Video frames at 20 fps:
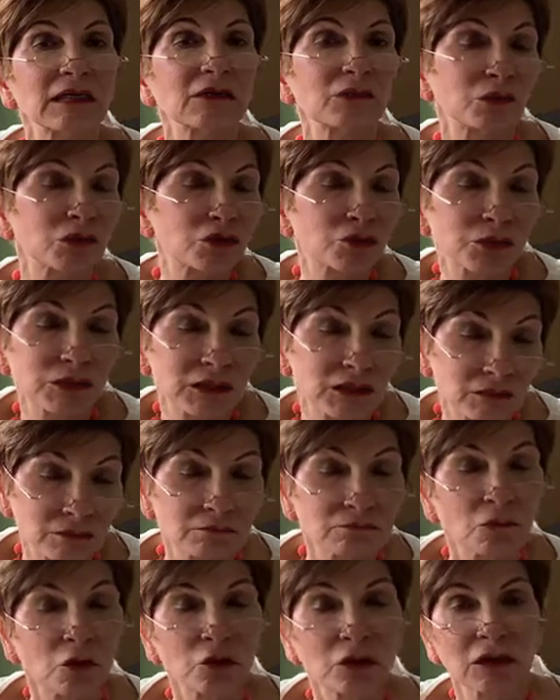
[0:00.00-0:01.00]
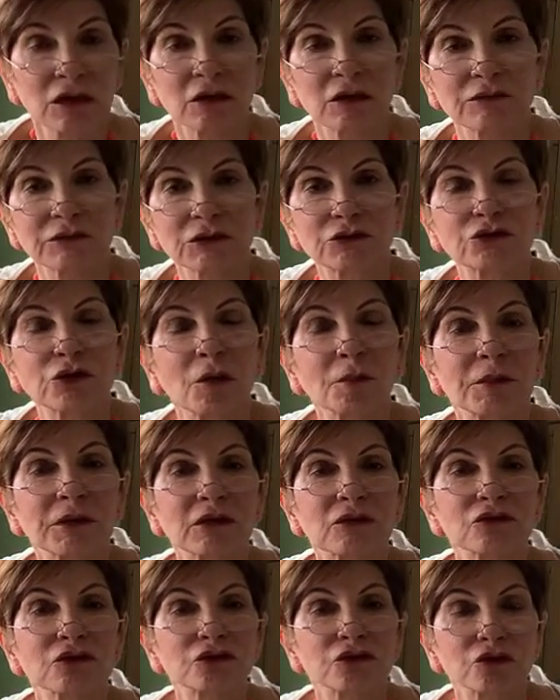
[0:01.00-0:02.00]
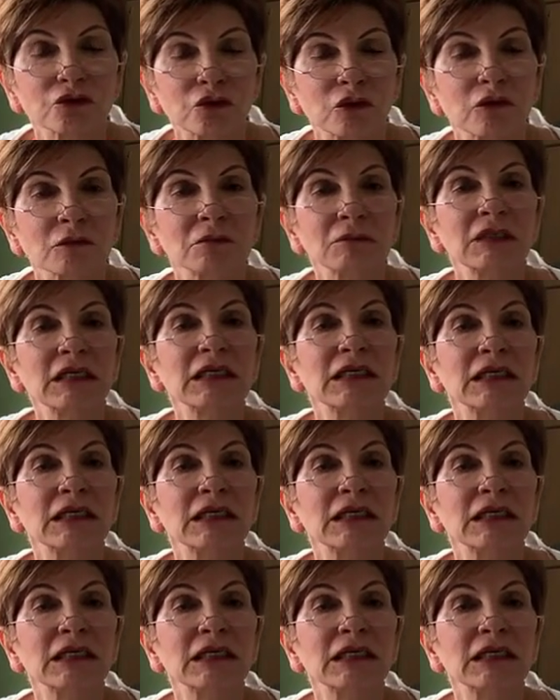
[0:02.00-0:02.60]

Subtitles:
which was more of a tropical storm,